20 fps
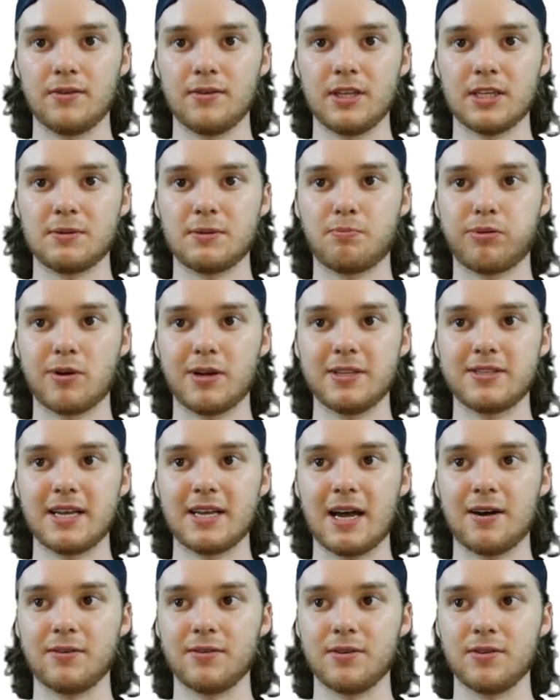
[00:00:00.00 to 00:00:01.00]
this prints
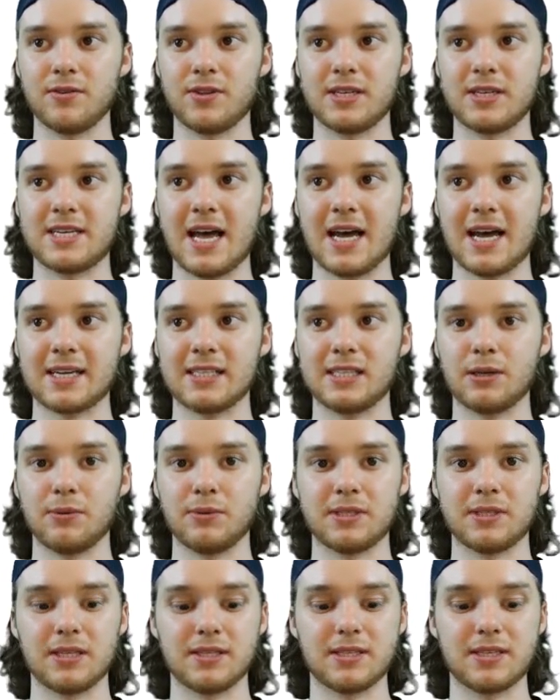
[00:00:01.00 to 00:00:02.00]
out the text
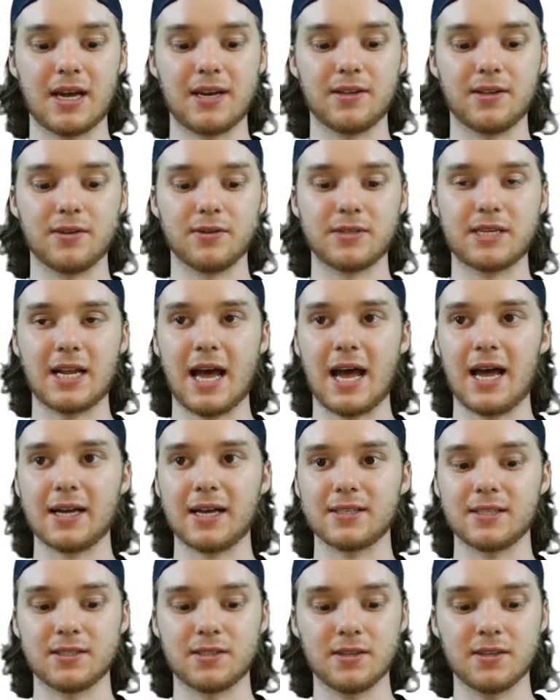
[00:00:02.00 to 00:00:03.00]
that was inside of those
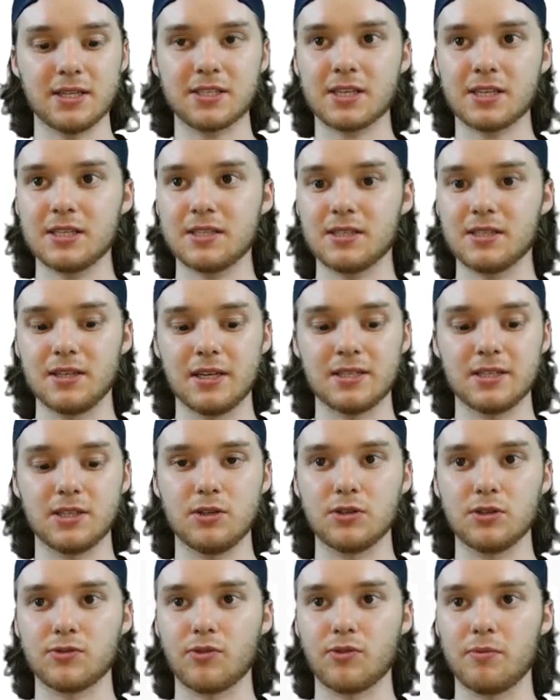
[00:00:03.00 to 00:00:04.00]
tags. And so this is
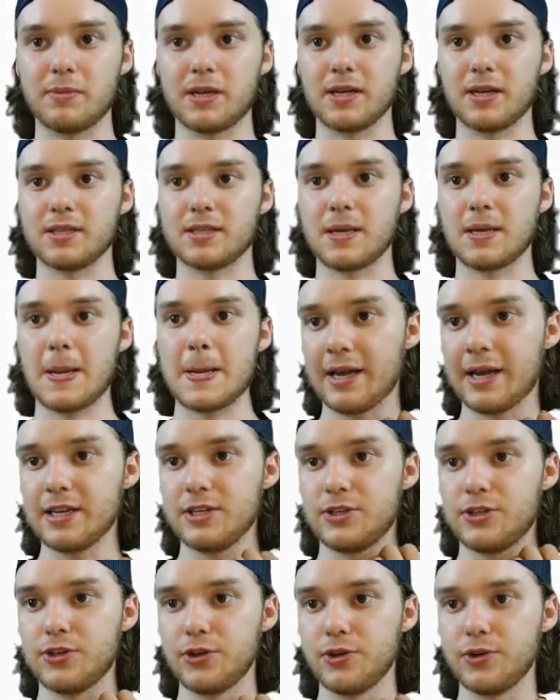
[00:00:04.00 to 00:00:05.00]
useful because I
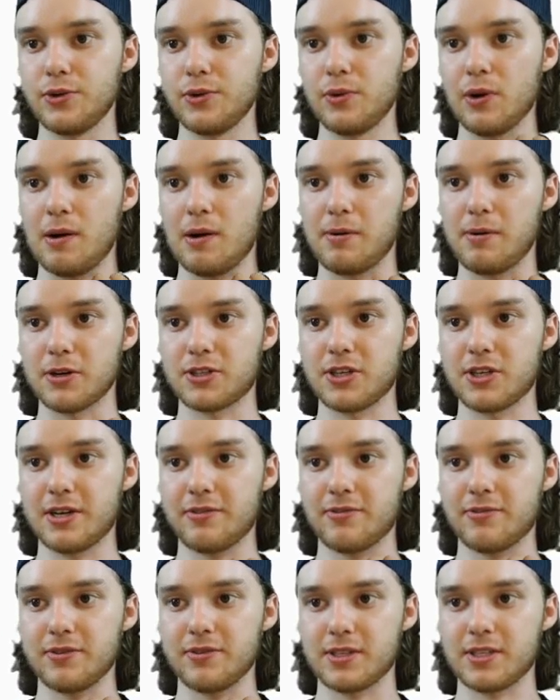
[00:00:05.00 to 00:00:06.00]
can do a bunch of
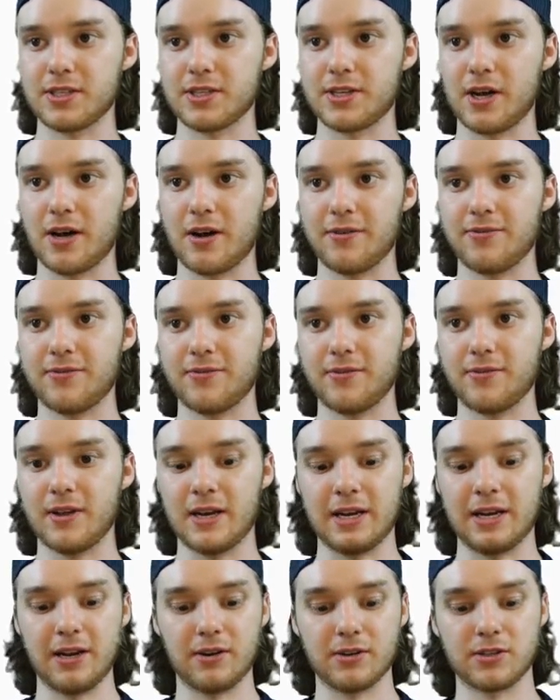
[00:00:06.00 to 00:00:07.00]
different stuff
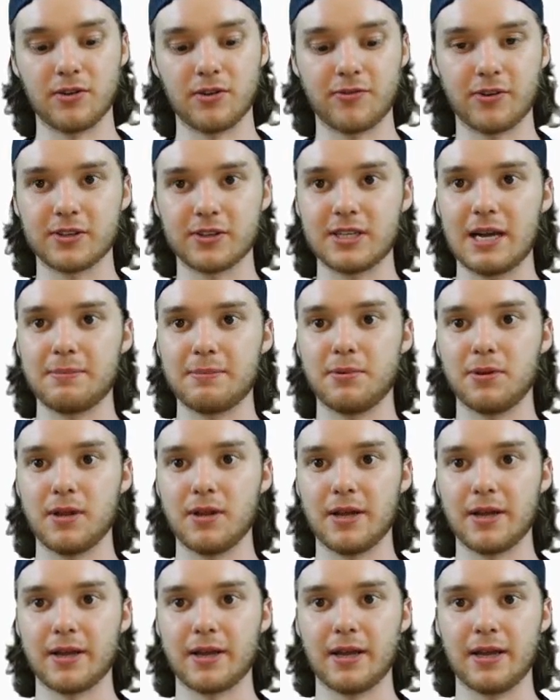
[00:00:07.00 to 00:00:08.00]
in here. So for example,
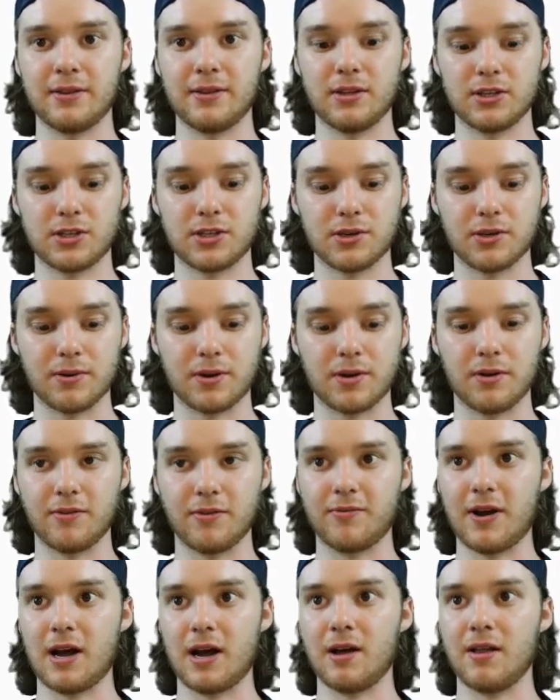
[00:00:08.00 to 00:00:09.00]
like in this
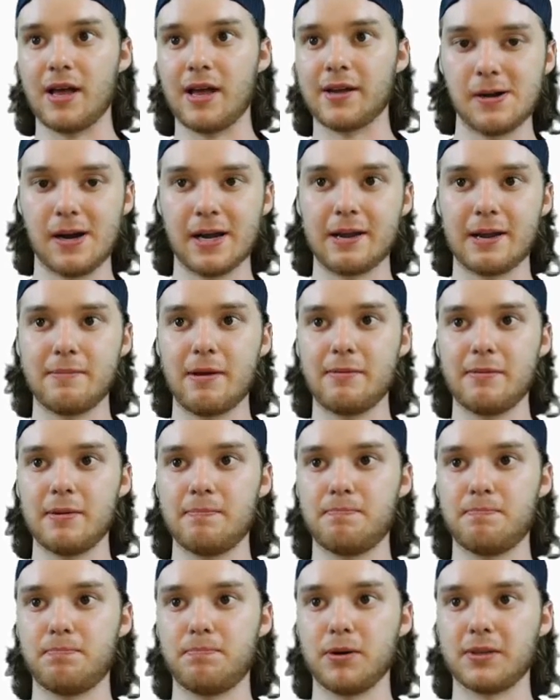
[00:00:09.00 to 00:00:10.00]
shortcode file, you know, I can
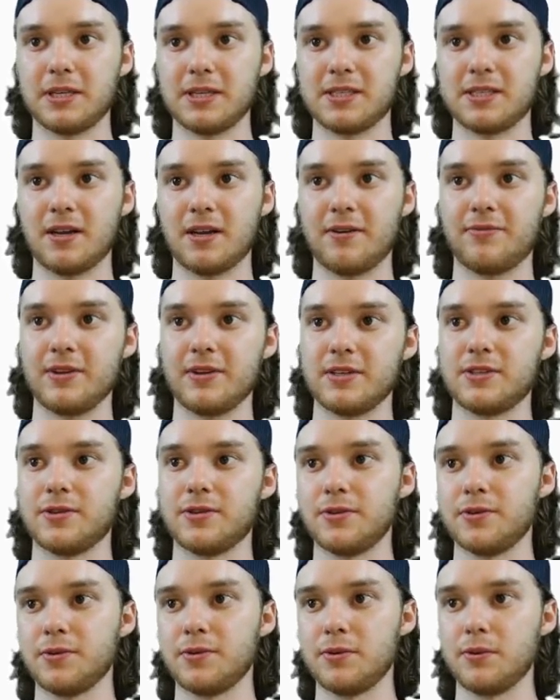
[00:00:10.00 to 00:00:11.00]
maybe put this stuff
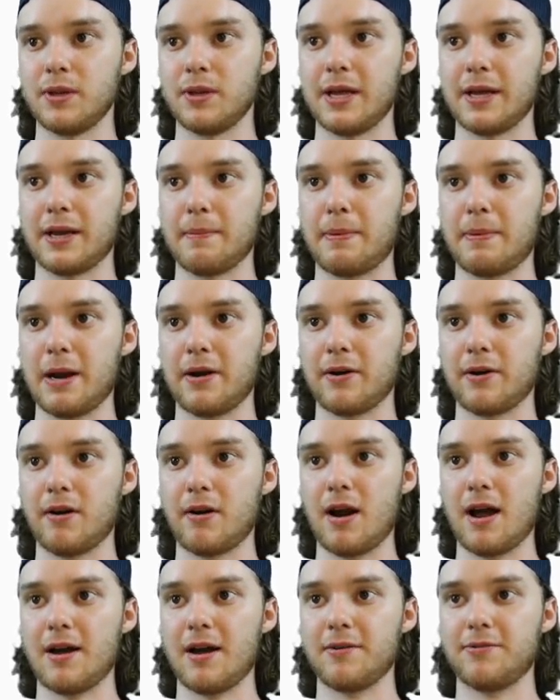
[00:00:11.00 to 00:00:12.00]
into like a
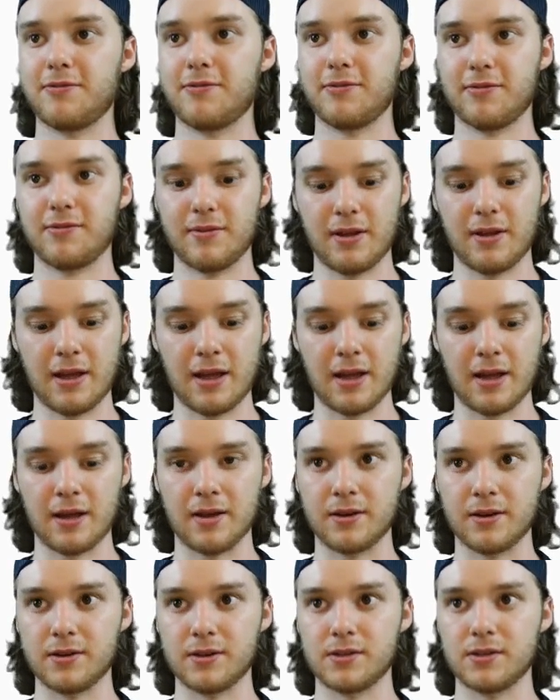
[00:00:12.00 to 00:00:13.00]
paragraph
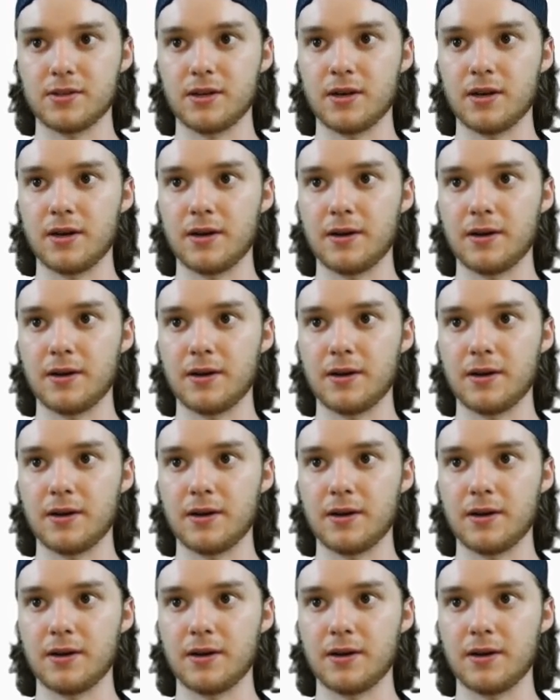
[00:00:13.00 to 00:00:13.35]
and,